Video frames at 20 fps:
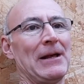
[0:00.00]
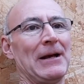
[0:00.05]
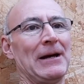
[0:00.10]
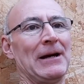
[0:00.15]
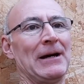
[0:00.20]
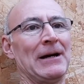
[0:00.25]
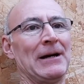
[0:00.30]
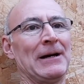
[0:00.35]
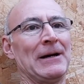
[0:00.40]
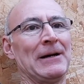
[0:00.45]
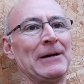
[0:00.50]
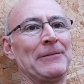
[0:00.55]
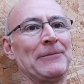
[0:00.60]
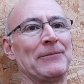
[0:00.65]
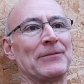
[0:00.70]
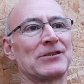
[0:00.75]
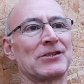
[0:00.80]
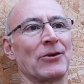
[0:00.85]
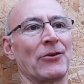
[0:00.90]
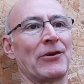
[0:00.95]

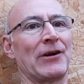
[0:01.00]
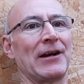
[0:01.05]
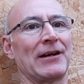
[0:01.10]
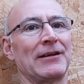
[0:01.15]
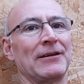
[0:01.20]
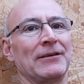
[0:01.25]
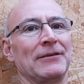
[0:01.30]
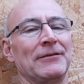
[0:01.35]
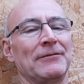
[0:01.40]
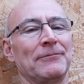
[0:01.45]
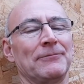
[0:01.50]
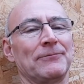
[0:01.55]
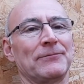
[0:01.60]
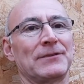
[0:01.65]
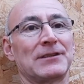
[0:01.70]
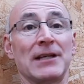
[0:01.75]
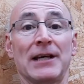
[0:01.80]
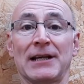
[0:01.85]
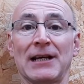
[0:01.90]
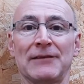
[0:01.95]
so that I can
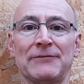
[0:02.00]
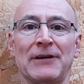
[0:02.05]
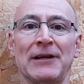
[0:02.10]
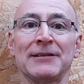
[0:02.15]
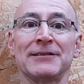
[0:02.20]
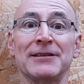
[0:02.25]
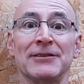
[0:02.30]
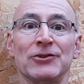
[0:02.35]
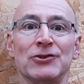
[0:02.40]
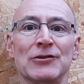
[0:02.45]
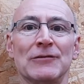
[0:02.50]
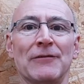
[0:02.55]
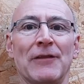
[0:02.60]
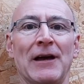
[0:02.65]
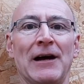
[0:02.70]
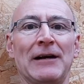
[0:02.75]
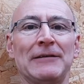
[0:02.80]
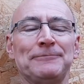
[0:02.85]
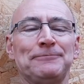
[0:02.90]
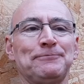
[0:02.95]
take advantage of
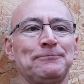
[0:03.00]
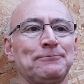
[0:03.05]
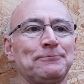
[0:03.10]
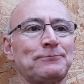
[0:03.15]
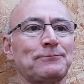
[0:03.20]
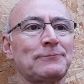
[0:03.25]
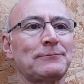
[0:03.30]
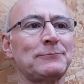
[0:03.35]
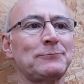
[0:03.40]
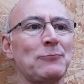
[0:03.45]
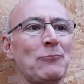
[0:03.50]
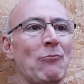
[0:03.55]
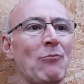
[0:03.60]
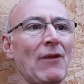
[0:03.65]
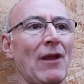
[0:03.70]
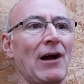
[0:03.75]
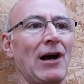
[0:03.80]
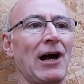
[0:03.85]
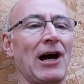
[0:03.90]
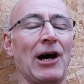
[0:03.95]
that,
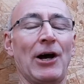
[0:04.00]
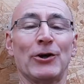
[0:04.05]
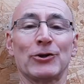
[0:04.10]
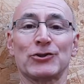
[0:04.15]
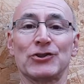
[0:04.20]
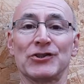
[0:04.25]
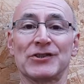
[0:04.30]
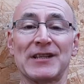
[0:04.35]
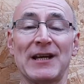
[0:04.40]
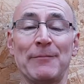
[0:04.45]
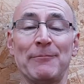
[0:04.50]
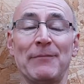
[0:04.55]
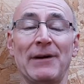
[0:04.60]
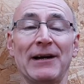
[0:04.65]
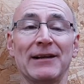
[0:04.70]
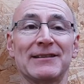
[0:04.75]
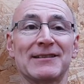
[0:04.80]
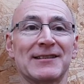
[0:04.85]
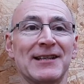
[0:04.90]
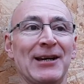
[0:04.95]
harsh as that
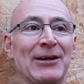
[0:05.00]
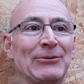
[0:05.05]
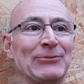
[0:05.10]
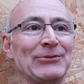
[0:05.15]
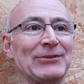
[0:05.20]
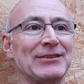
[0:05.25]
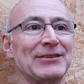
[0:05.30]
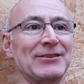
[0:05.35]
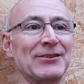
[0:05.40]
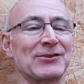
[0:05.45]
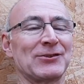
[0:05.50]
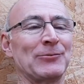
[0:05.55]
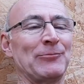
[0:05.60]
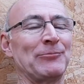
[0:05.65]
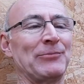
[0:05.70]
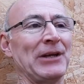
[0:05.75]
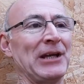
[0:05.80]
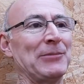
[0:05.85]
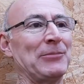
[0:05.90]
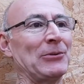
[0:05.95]
might sound to some
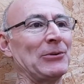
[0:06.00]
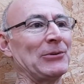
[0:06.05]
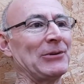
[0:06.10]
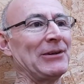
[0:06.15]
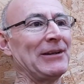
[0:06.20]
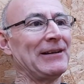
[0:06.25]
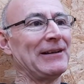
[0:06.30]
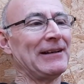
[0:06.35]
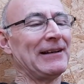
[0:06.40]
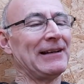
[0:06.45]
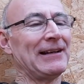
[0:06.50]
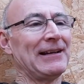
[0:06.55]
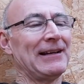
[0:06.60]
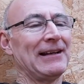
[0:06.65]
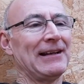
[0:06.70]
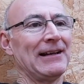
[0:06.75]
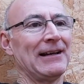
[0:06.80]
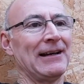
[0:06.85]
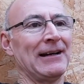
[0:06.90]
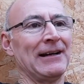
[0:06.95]
people,
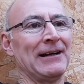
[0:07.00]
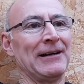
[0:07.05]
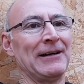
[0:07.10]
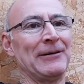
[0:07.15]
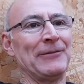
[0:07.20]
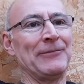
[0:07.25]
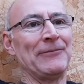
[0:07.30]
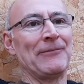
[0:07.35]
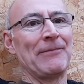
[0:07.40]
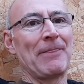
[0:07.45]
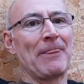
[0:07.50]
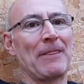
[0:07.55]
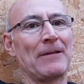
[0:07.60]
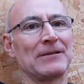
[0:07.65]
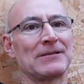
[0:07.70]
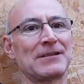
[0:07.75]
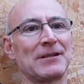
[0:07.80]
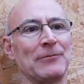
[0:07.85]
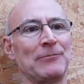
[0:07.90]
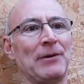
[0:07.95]

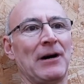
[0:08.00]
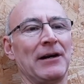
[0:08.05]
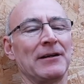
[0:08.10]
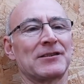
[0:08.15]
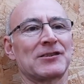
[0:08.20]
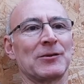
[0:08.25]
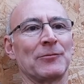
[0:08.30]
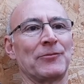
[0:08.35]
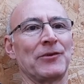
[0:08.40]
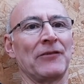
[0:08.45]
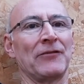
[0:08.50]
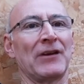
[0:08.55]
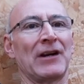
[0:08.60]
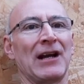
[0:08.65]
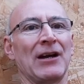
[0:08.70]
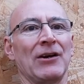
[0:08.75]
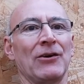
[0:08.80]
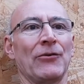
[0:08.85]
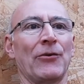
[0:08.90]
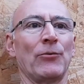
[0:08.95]
to buy something that
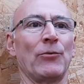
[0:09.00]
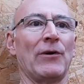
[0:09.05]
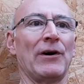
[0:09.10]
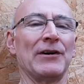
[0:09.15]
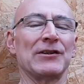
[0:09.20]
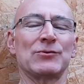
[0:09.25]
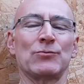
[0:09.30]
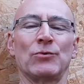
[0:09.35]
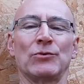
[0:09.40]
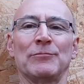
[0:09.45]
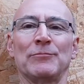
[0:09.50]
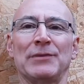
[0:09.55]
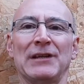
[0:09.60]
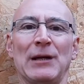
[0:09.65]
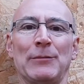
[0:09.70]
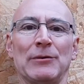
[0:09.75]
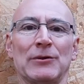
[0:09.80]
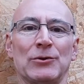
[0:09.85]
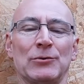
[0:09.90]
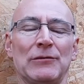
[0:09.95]
I otherwise wouldn't be
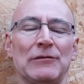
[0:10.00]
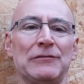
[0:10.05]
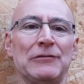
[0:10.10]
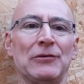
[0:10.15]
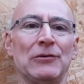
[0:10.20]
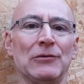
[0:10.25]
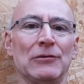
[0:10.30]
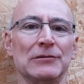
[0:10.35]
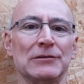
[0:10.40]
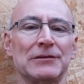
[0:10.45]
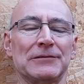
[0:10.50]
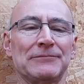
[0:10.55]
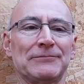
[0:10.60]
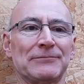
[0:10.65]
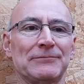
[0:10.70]
able to afford.